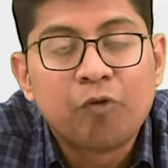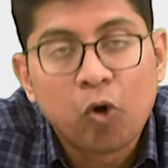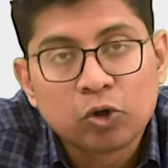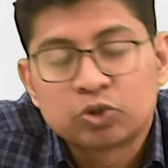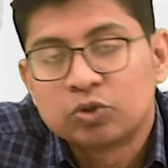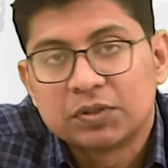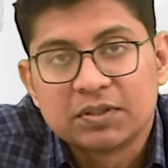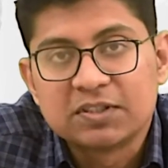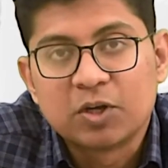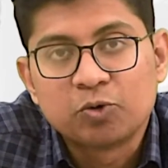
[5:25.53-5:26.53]
also
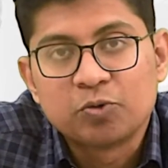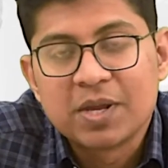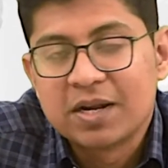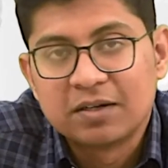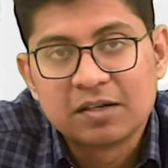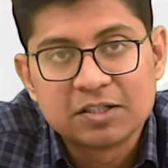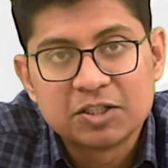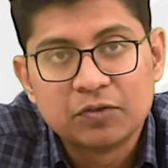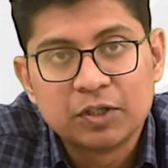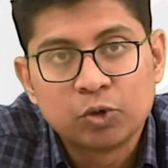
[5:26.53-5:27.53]
turns out to be an
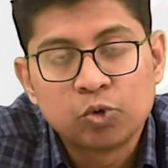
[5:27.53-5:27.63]
underachiever